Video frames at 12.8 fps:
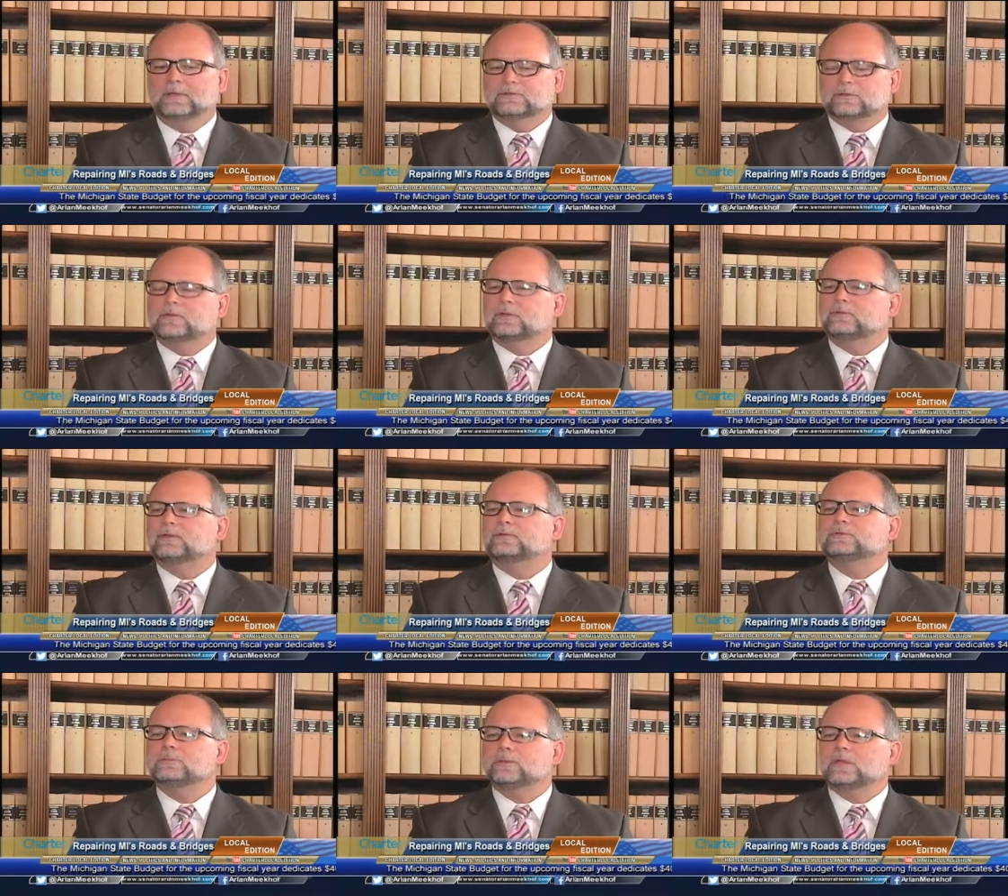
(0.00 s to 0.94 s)
So there,
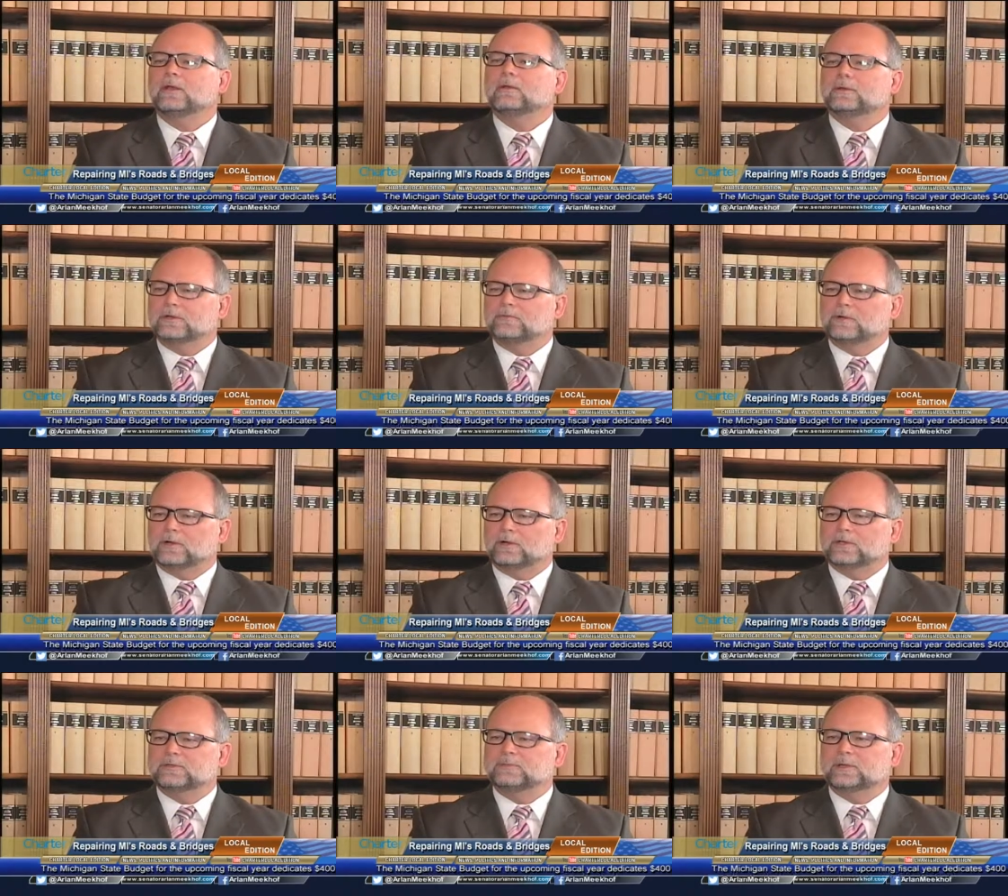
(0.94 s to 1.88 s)
there's some inherent
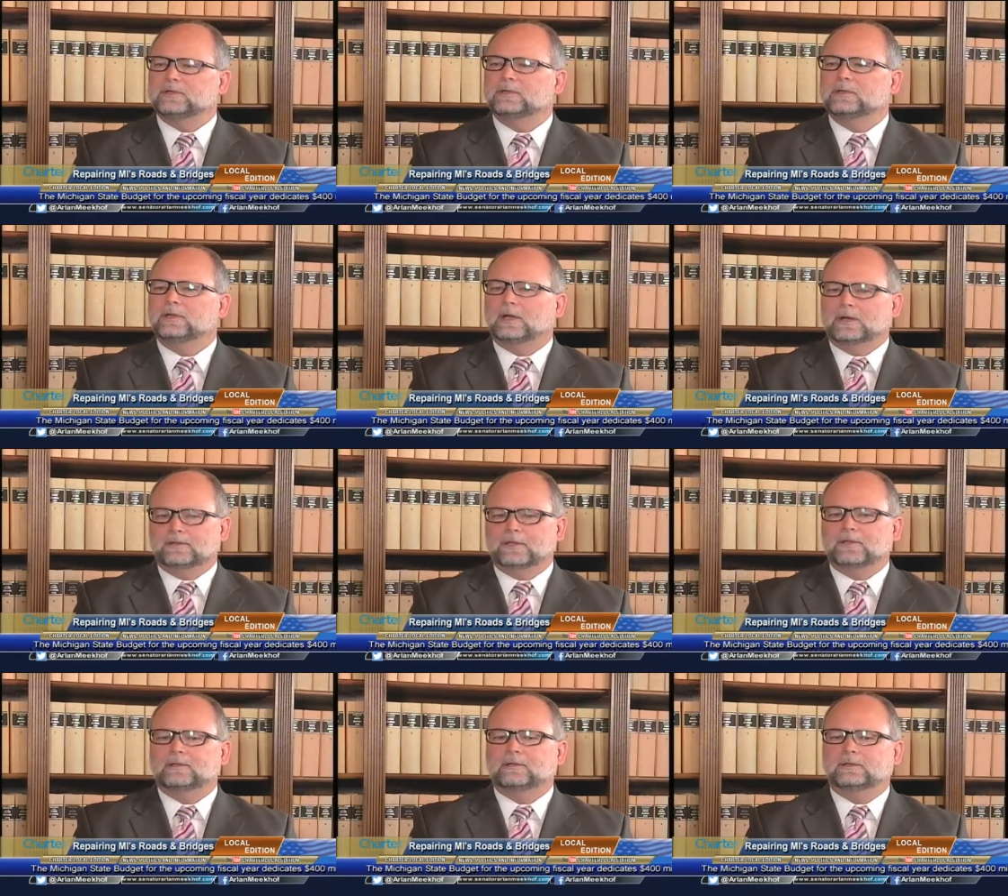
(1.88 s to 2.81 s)
difficulties, but I
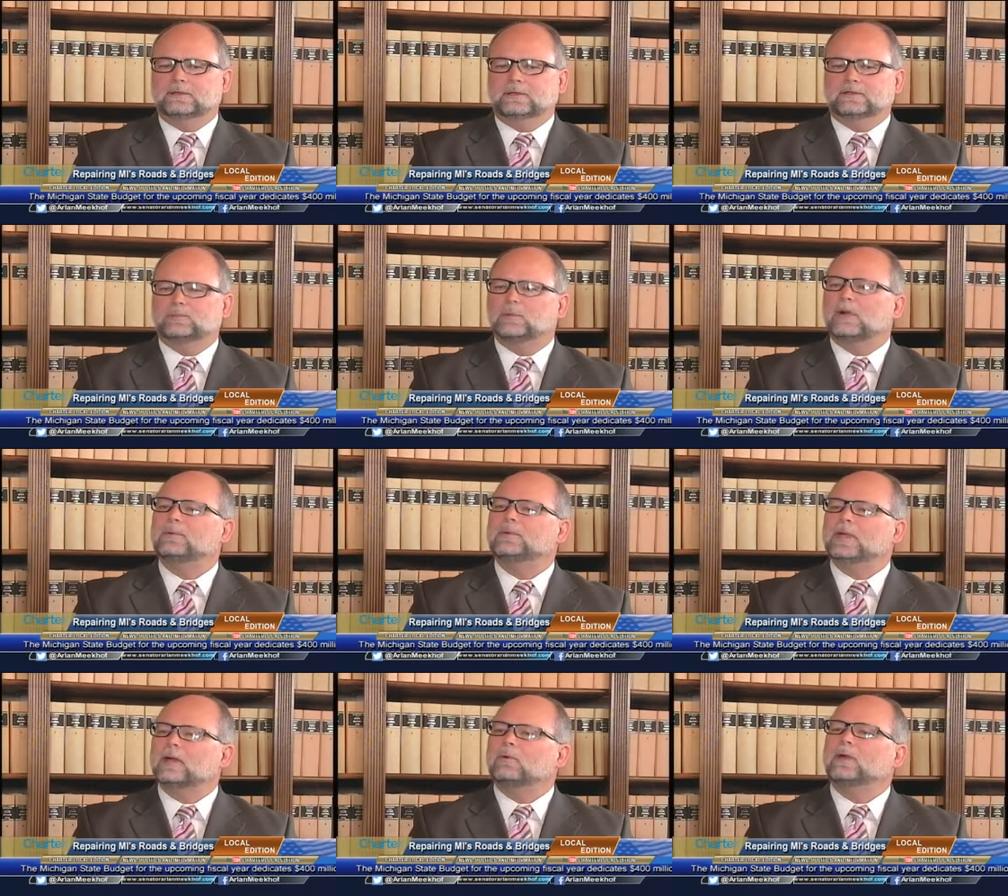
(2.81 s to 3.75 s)
think it's probably
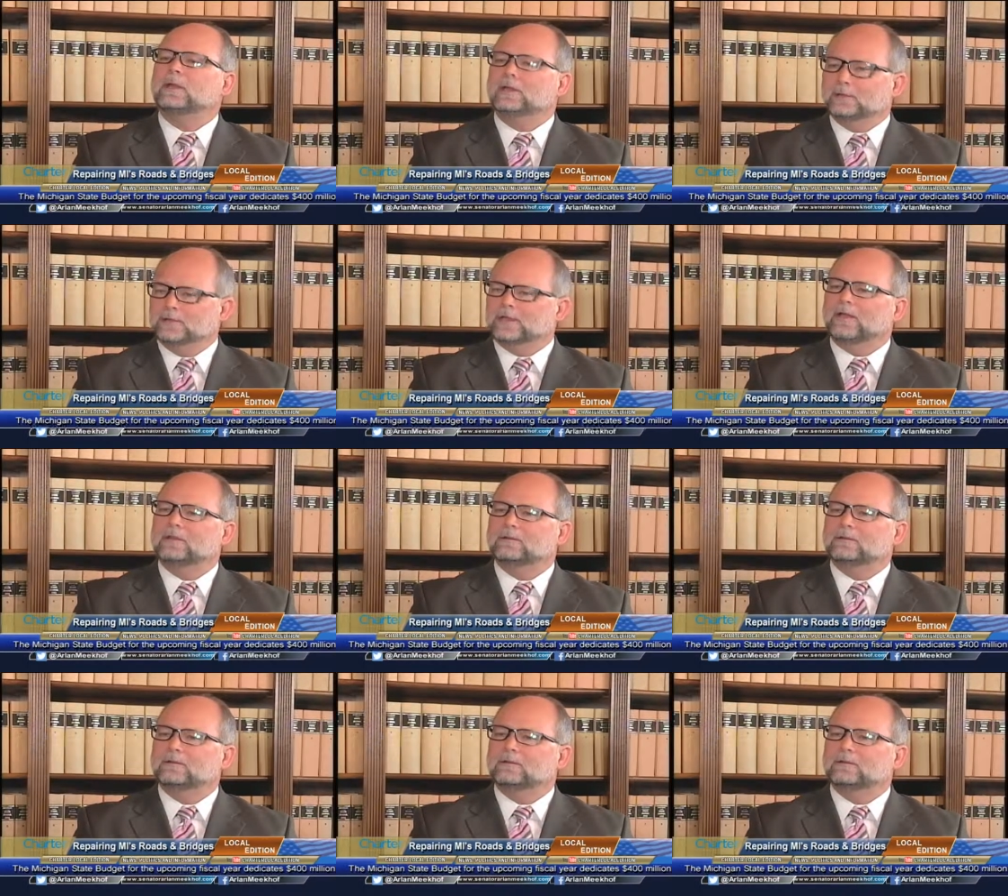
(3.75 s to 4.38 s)
not quite here yet.